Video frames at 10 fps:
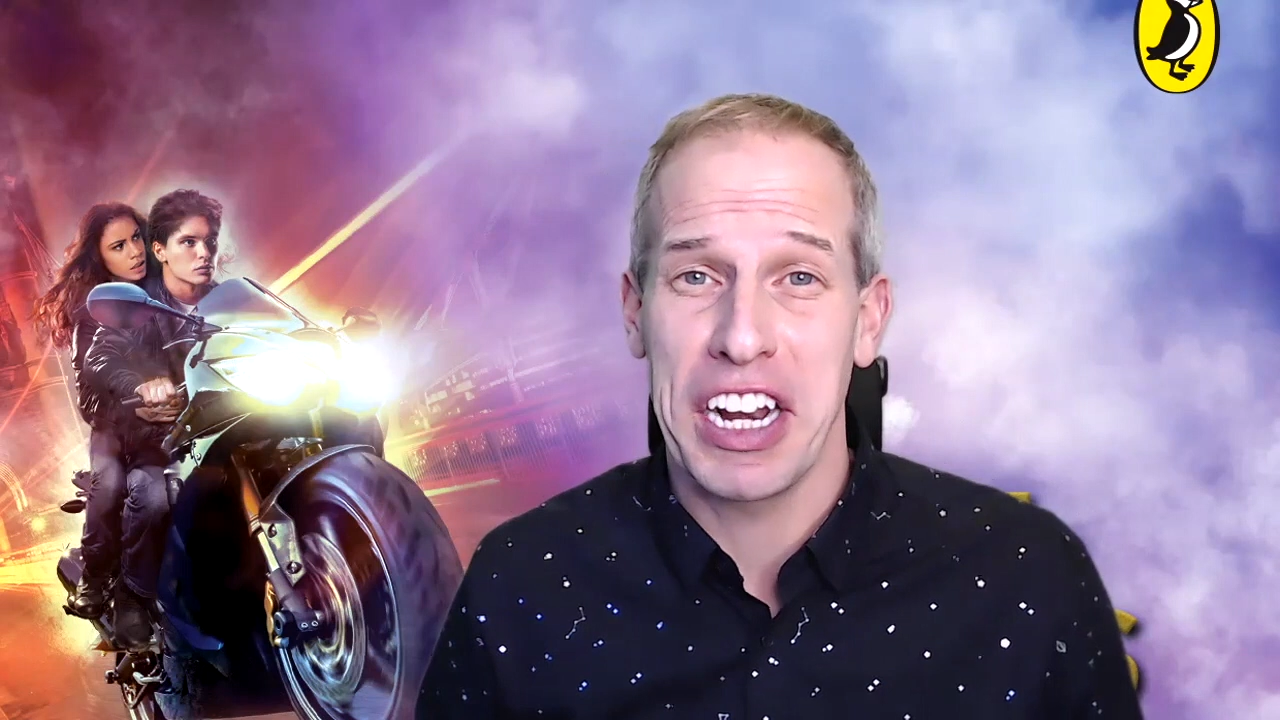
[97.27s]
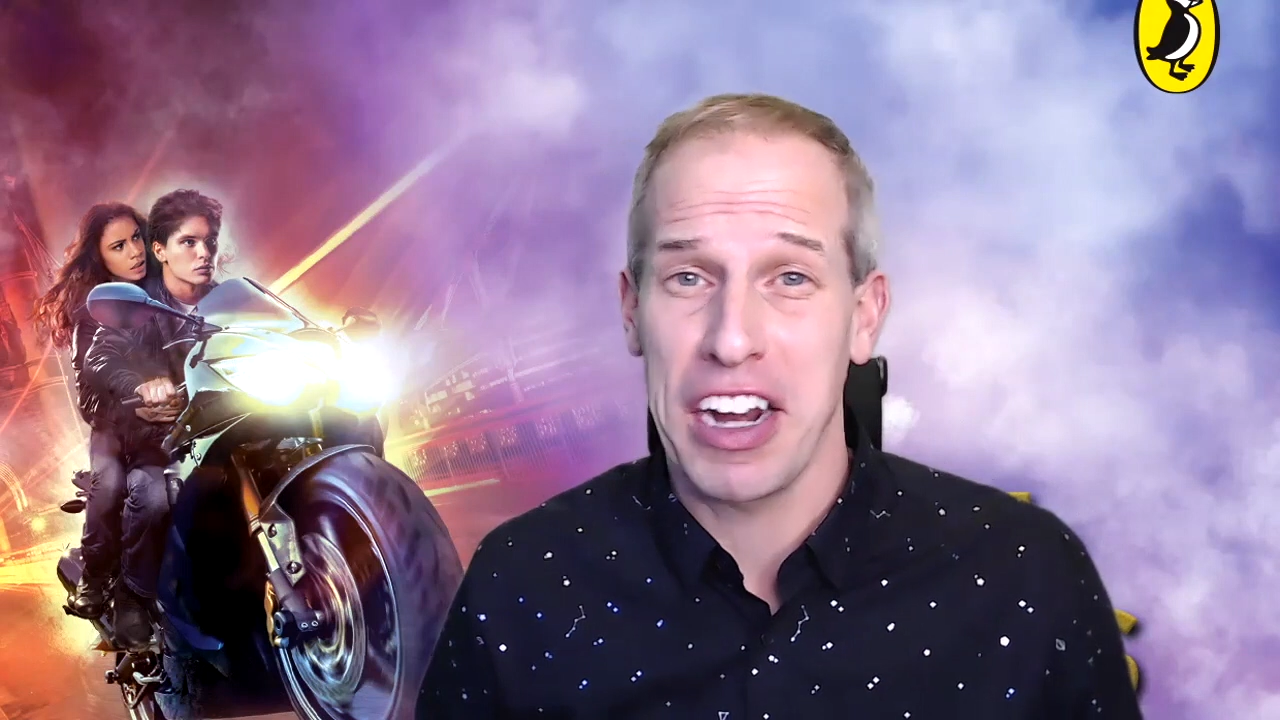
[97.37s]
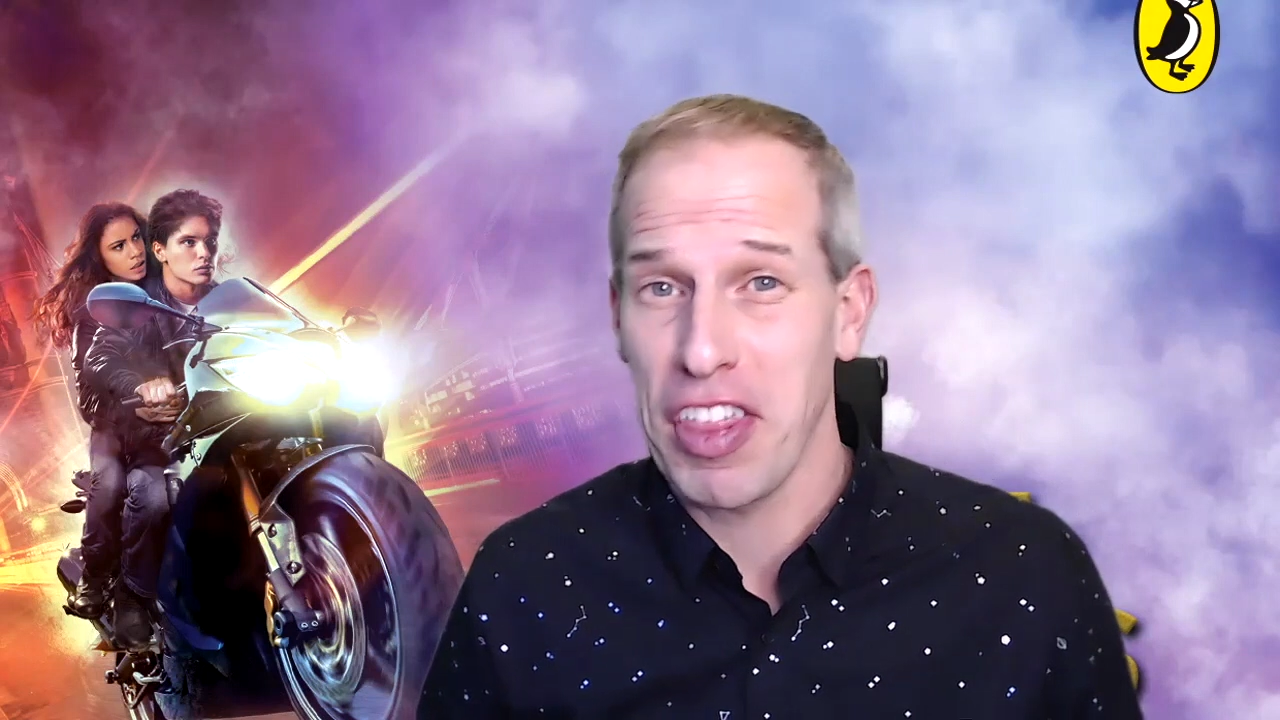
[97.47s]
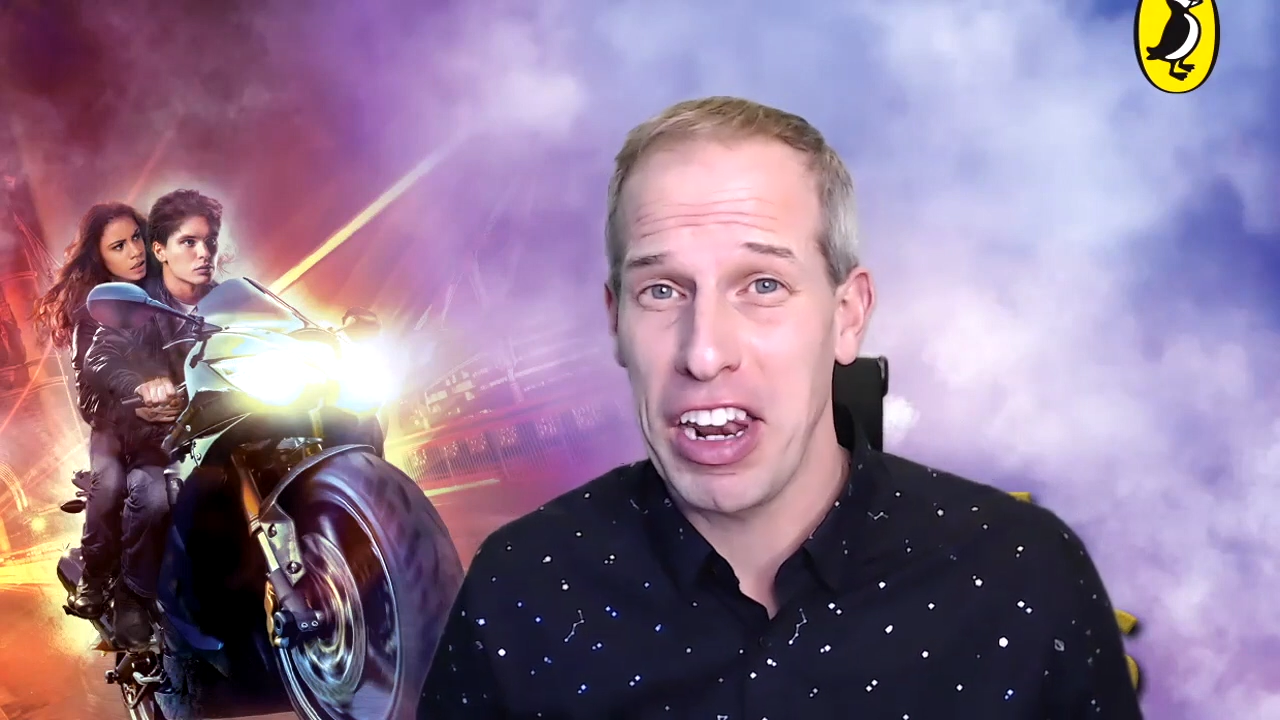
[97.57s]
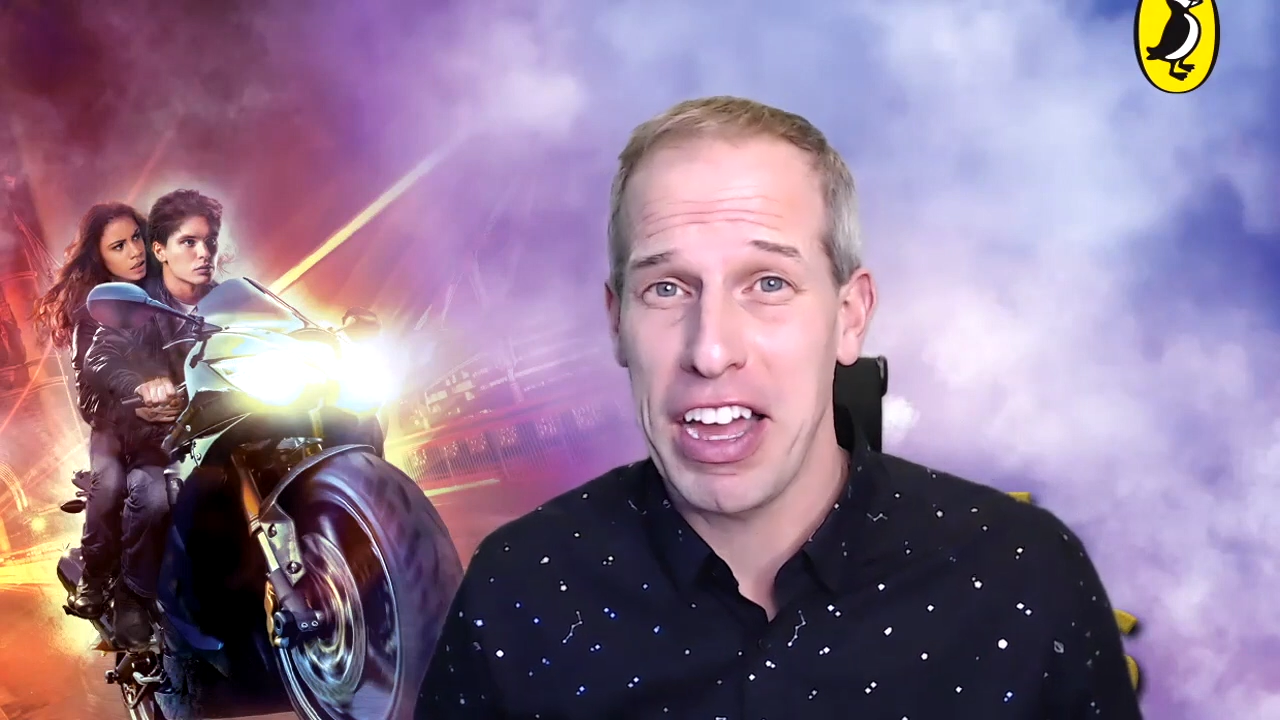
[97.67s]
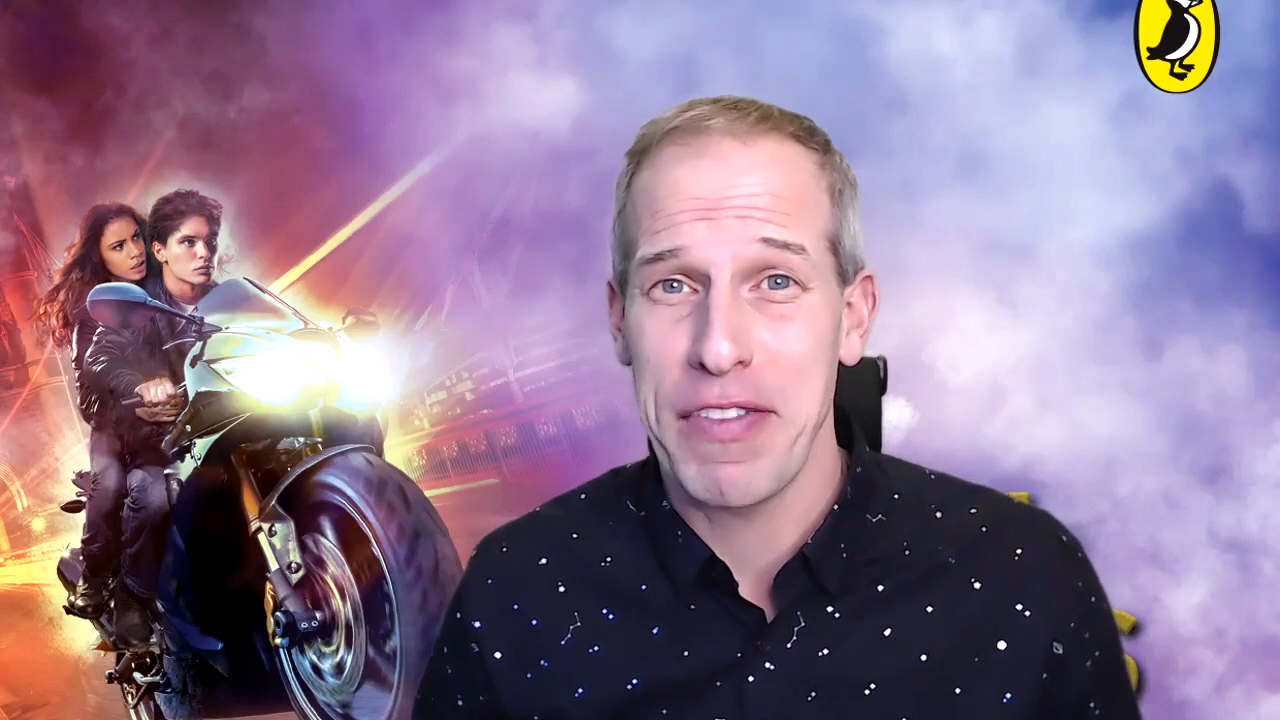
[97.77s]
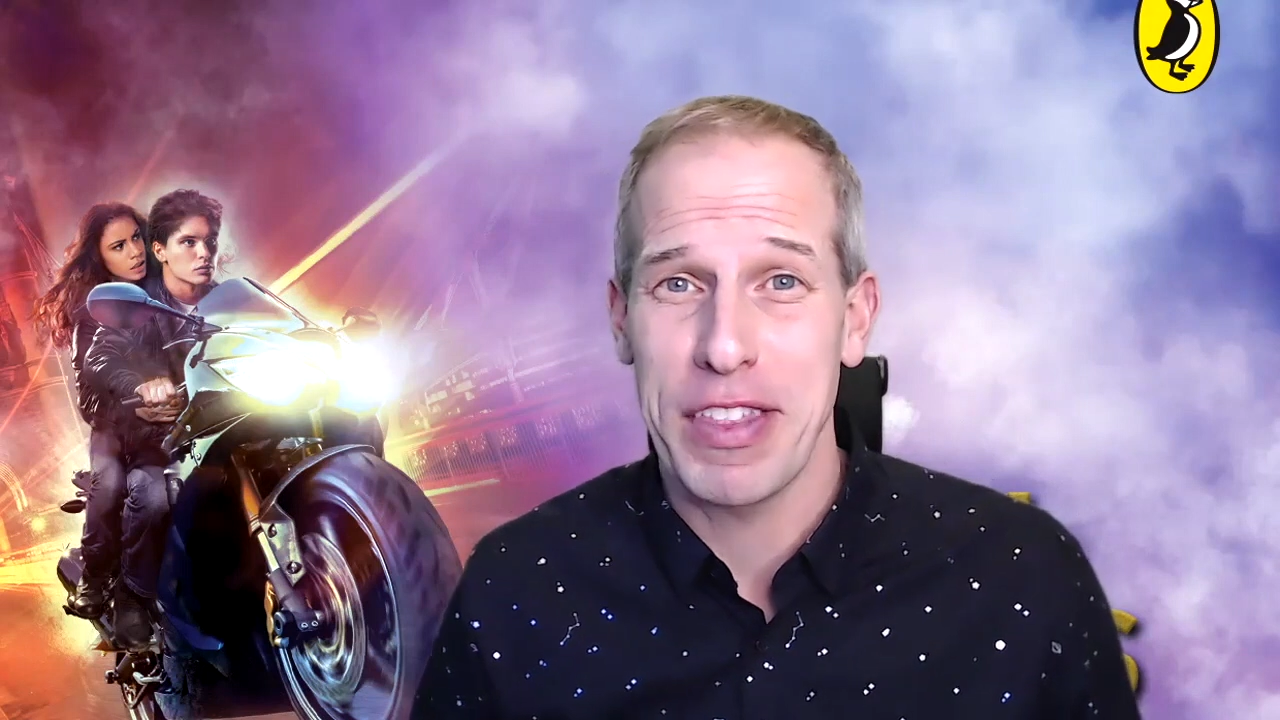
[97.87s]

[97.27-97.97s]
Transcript: another life